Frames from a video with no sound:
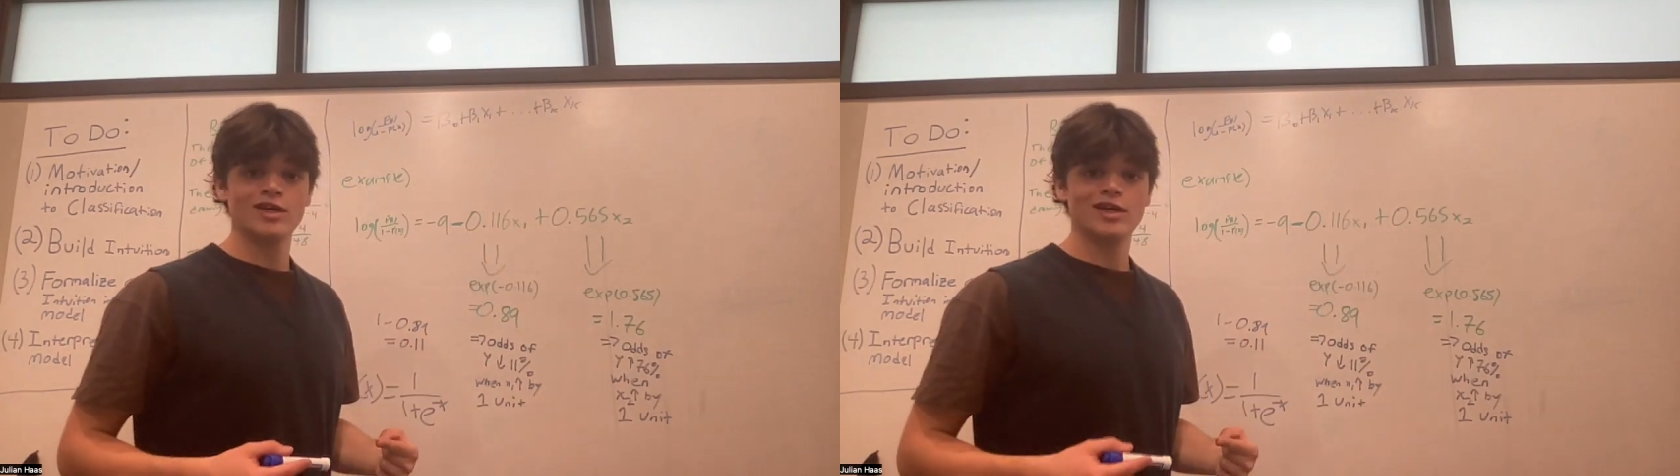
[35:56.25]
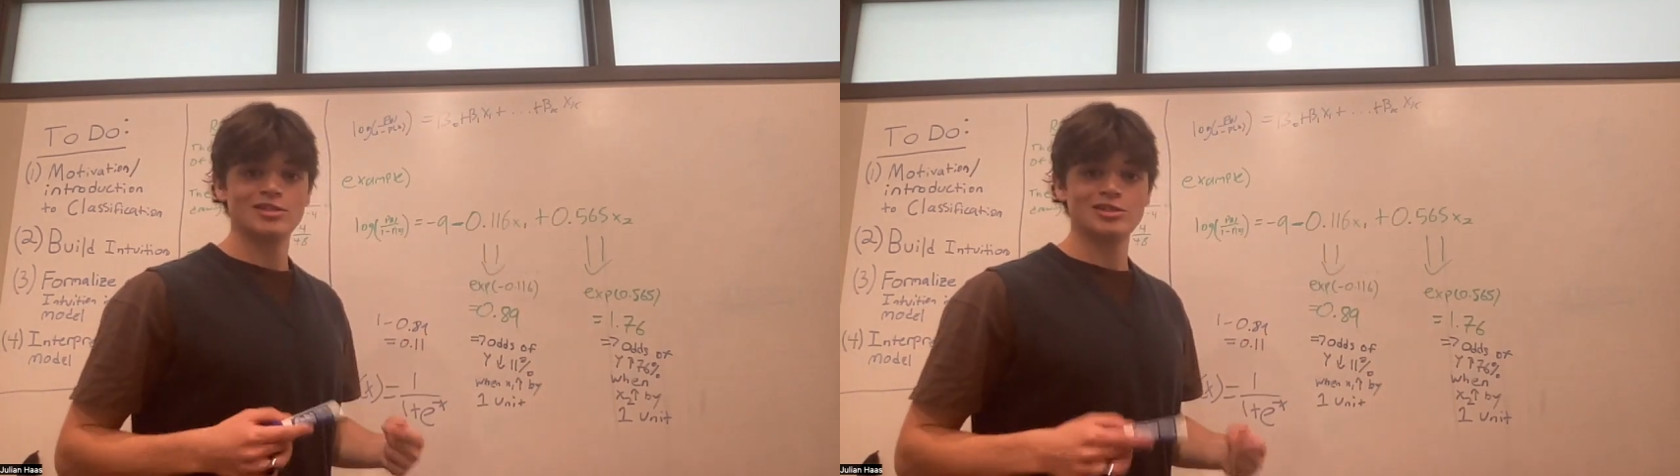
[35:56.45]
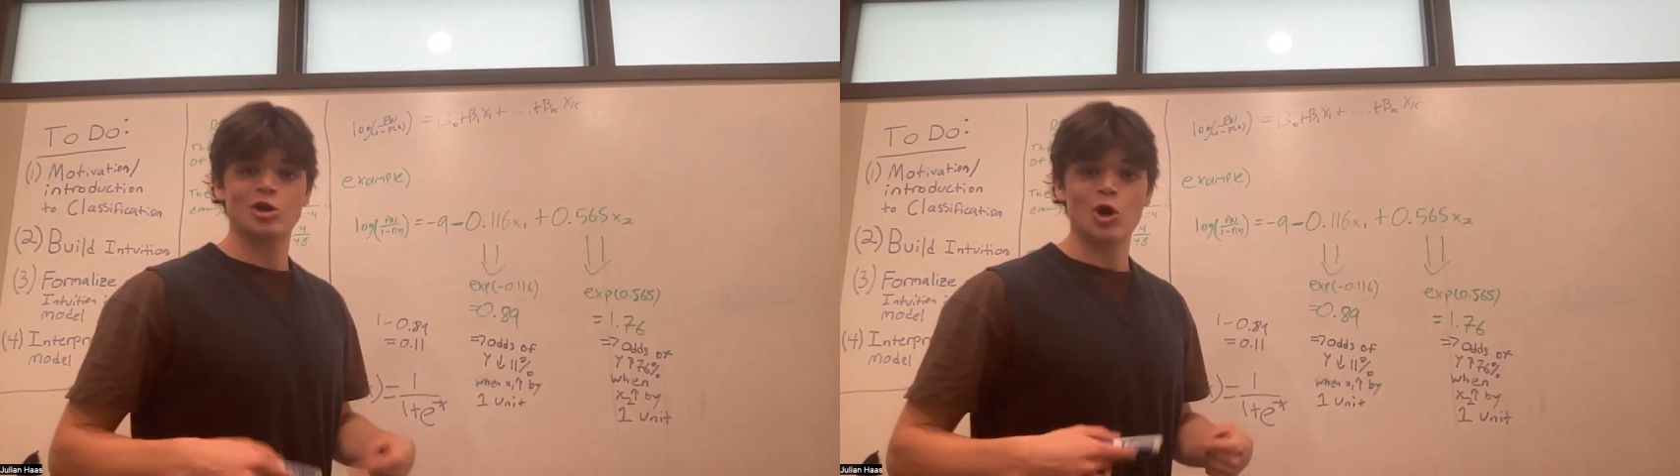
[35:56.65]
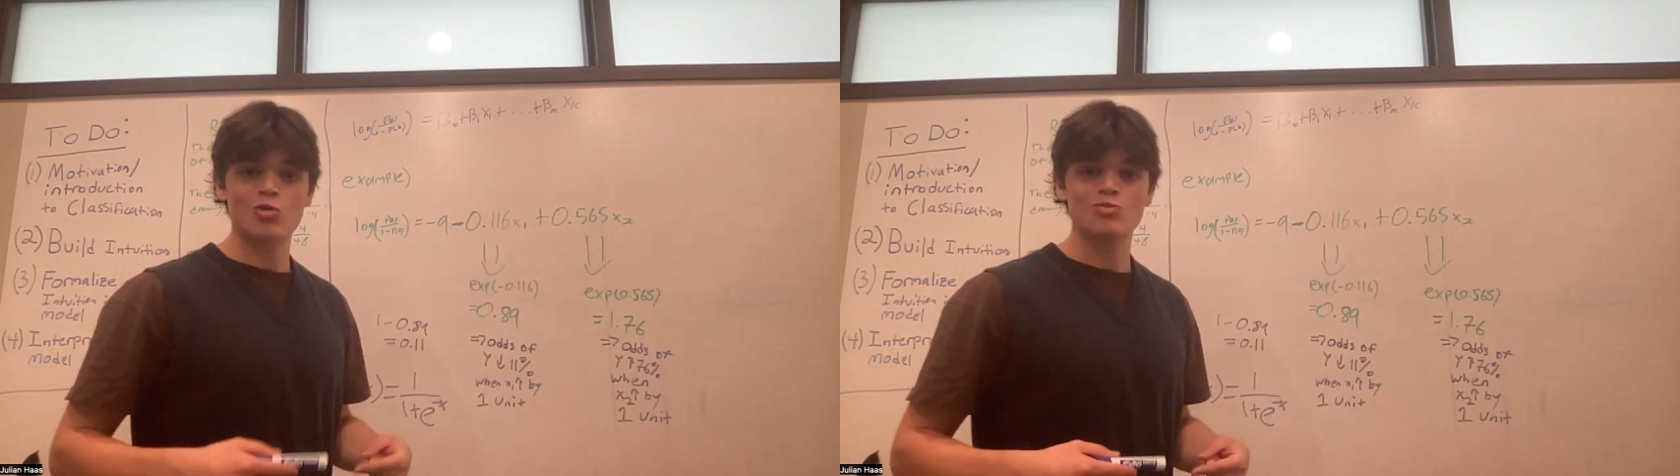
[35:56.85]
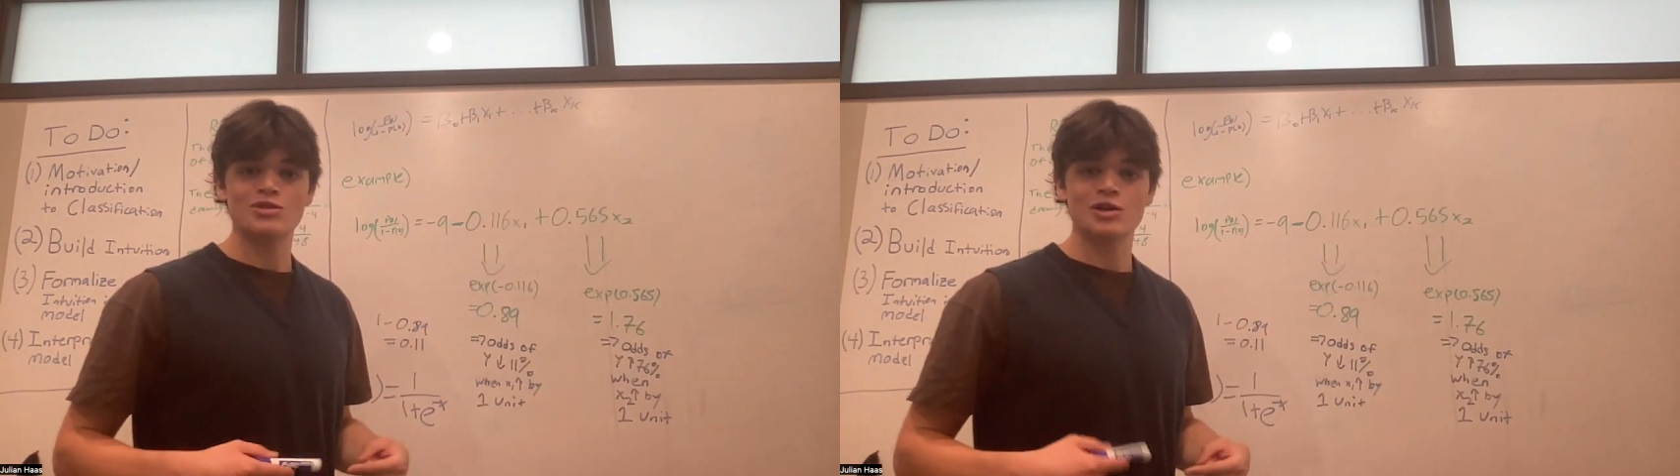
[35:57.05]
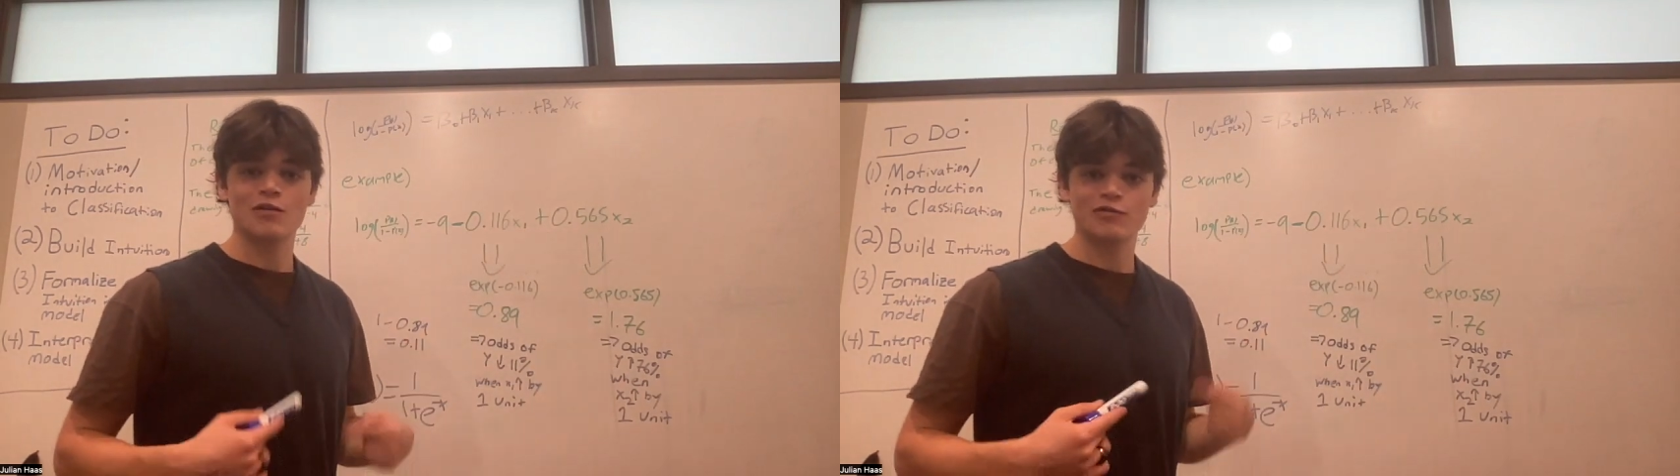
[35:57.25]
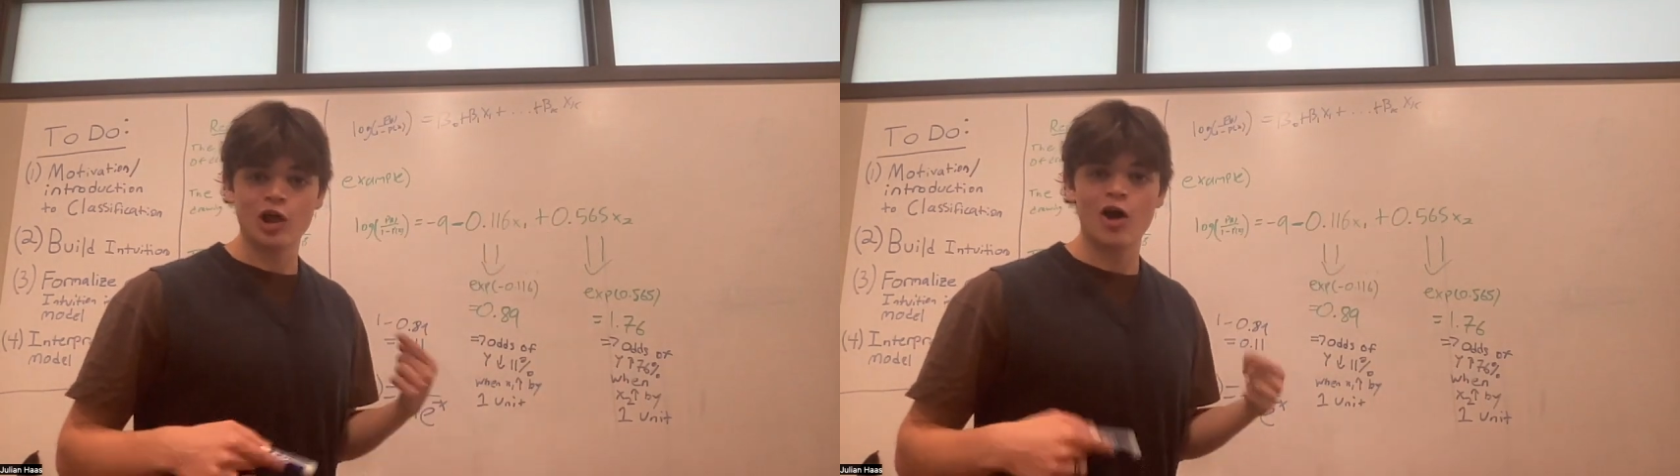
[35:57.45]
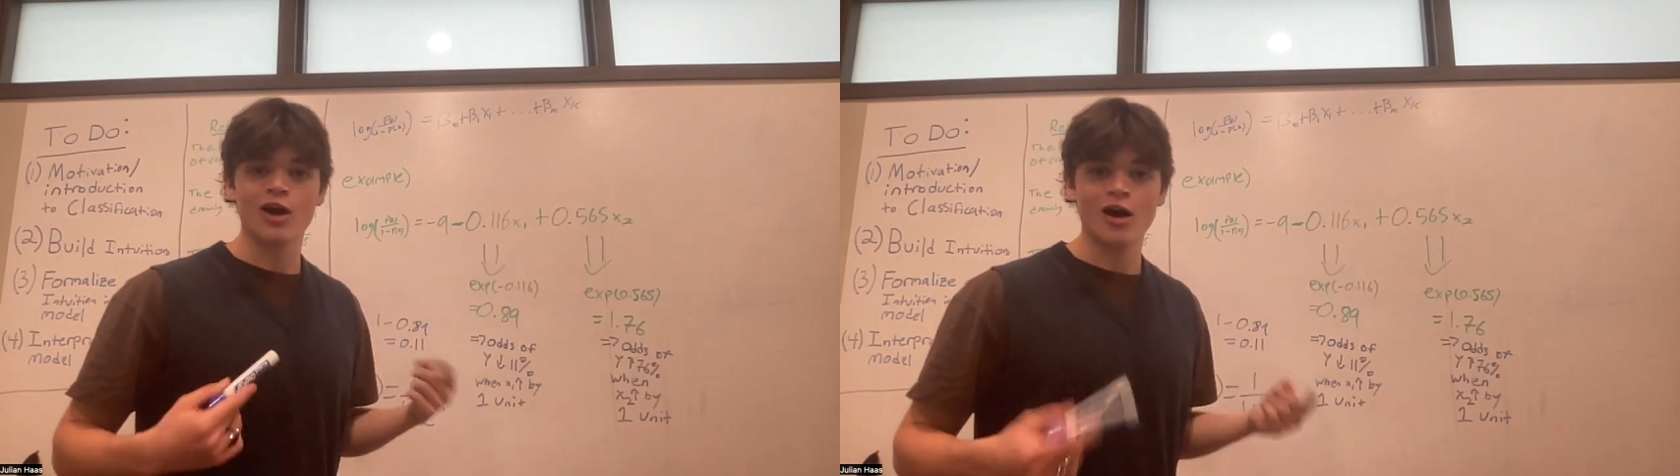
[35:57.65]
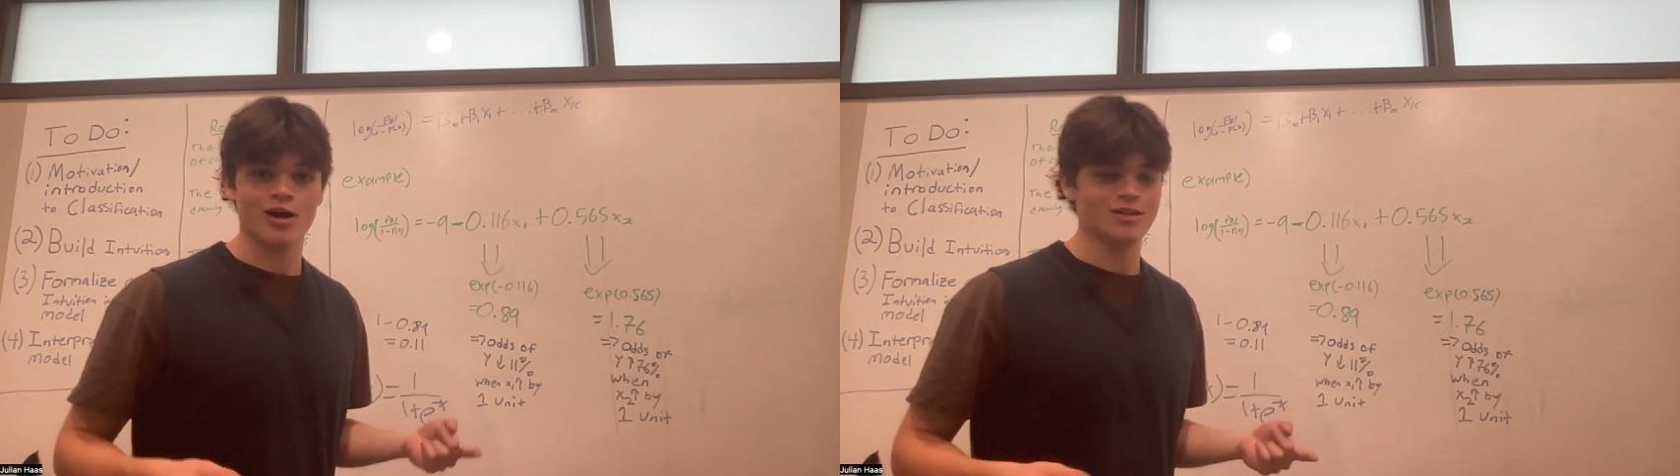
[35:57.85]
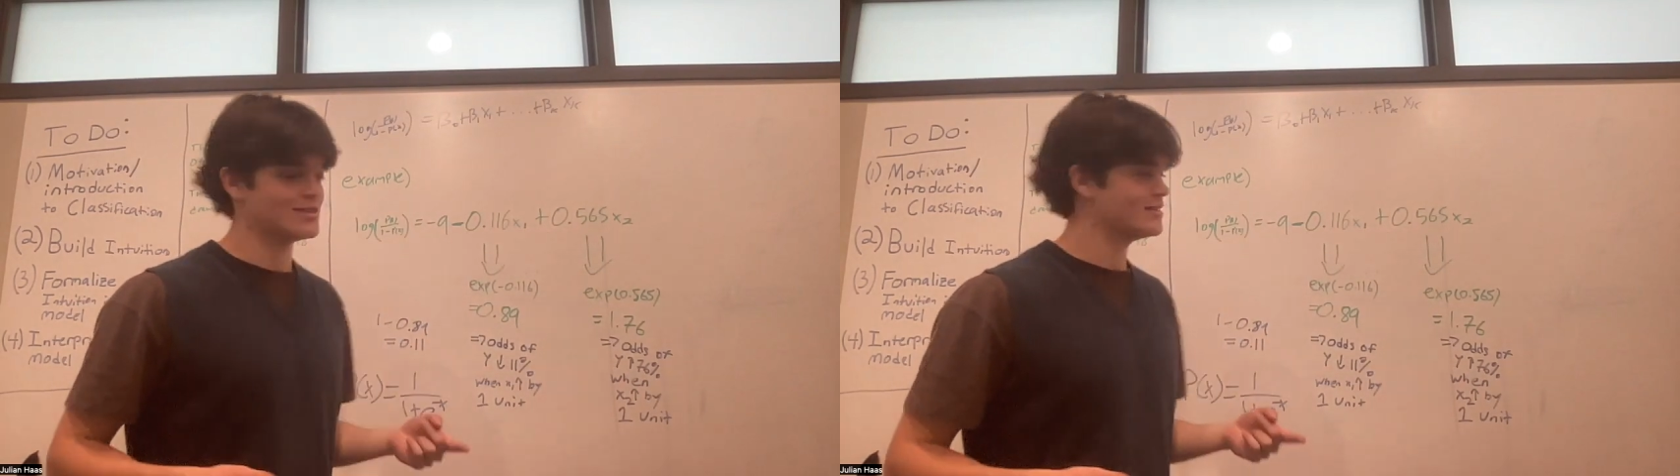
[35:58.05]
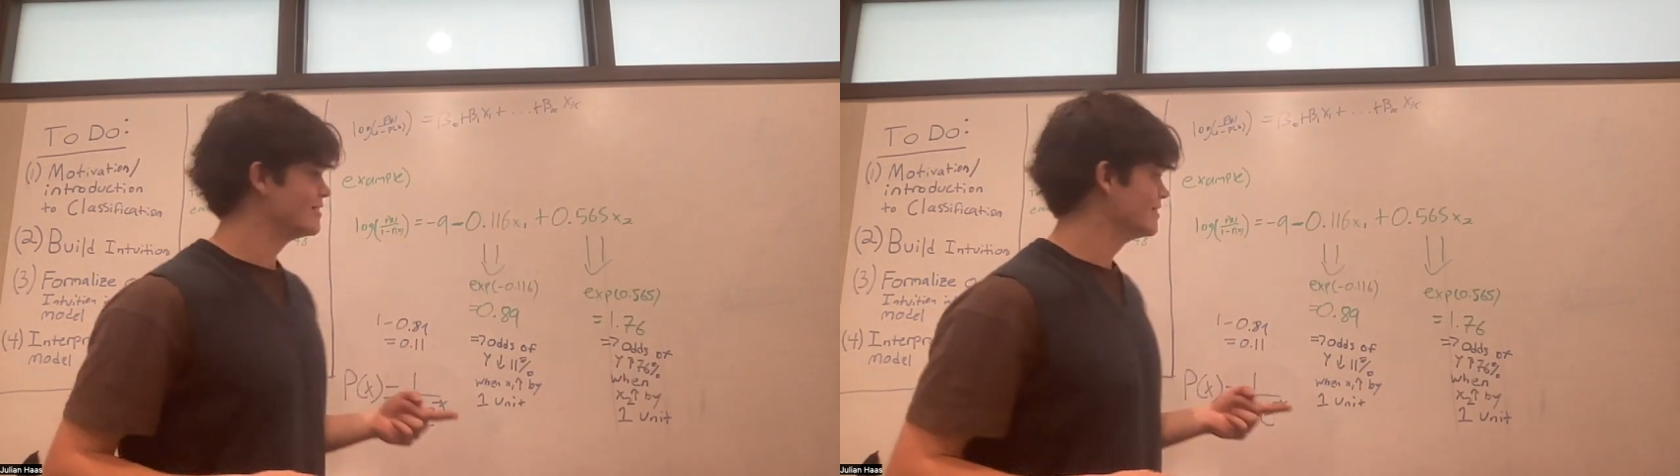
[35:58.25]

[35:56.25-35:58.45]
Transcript: is in terms of log odds,